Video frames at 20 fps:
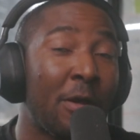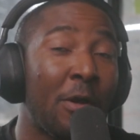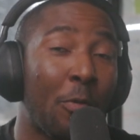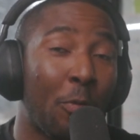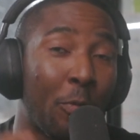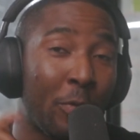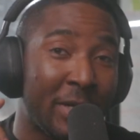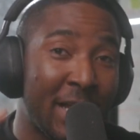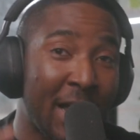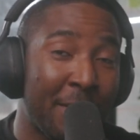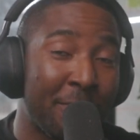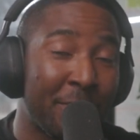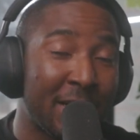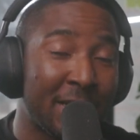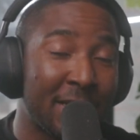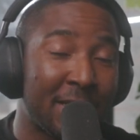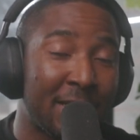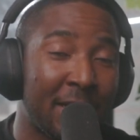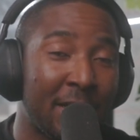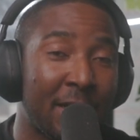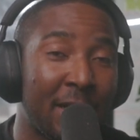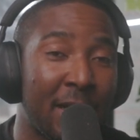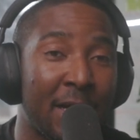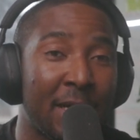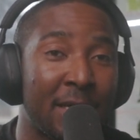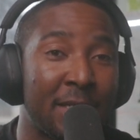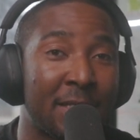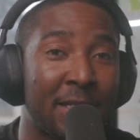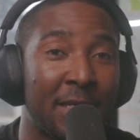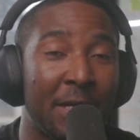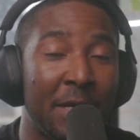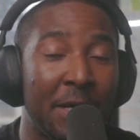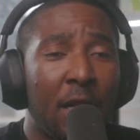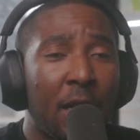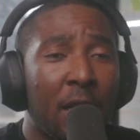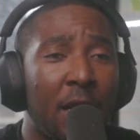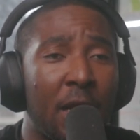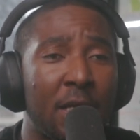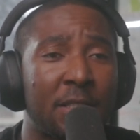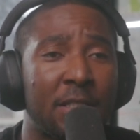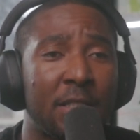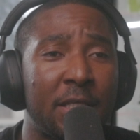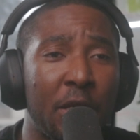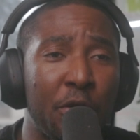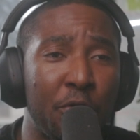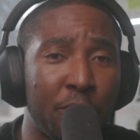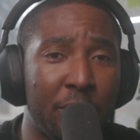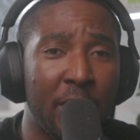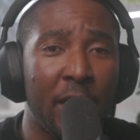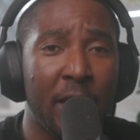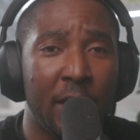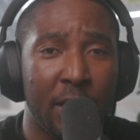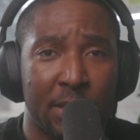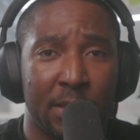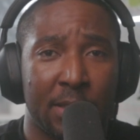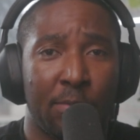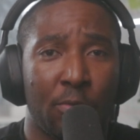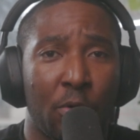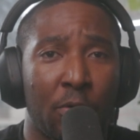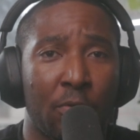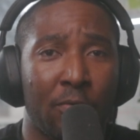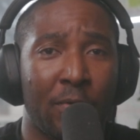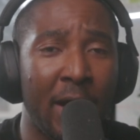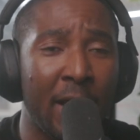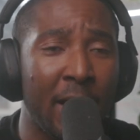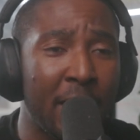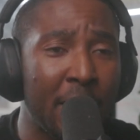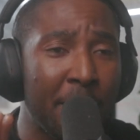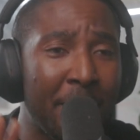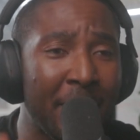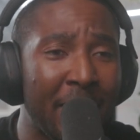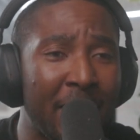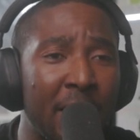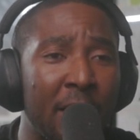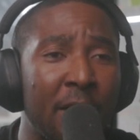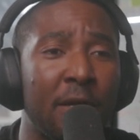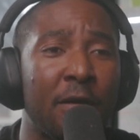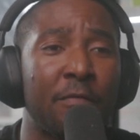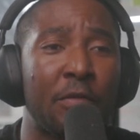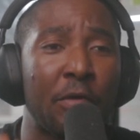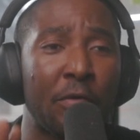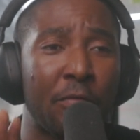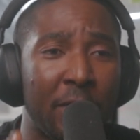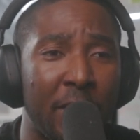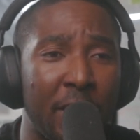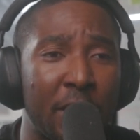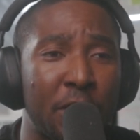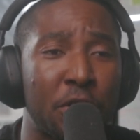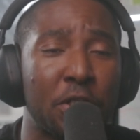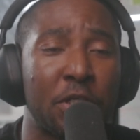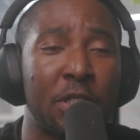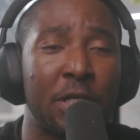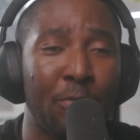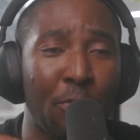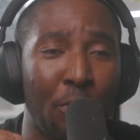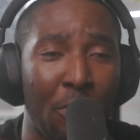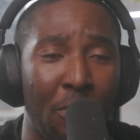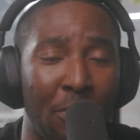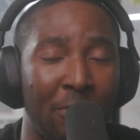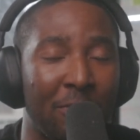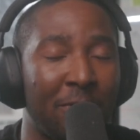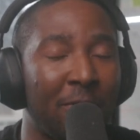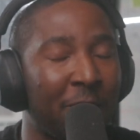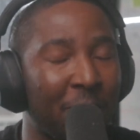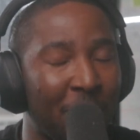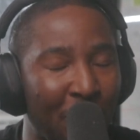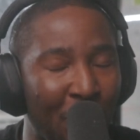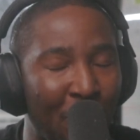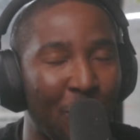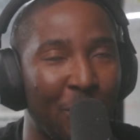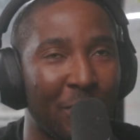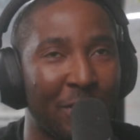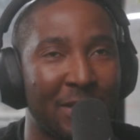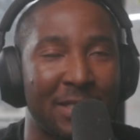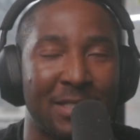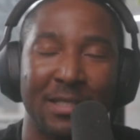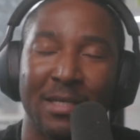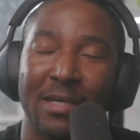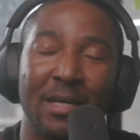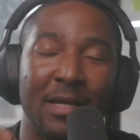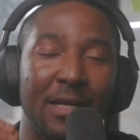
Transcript: With that being said, guys, let's say you're dating someone, right? In the beginning of the relationship, of course,